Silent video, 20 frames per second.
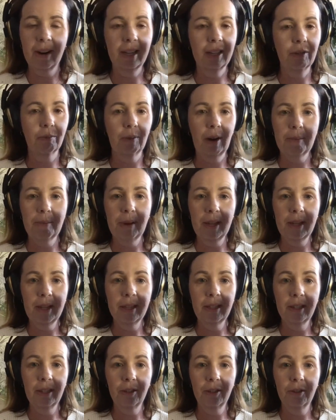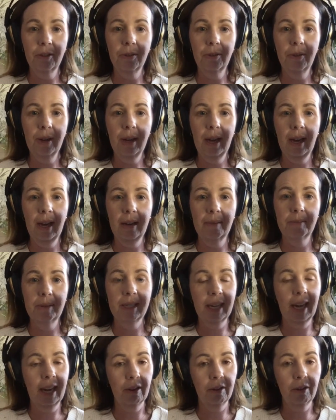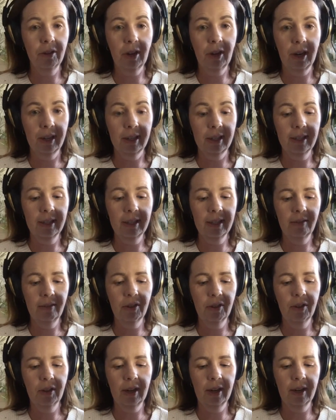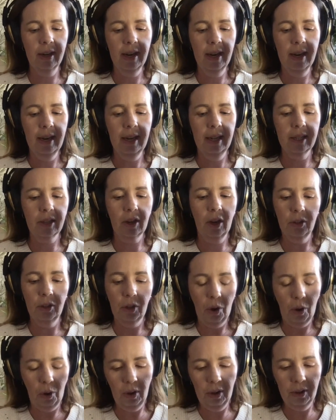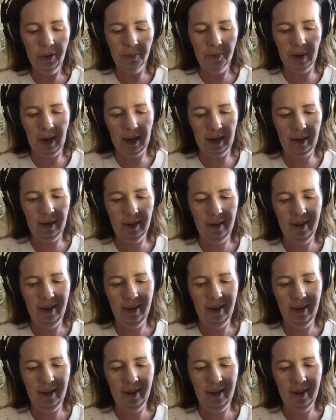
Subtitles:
It's right by the zoo and botanical gardens. If you're there, it's called Hole in the Rock.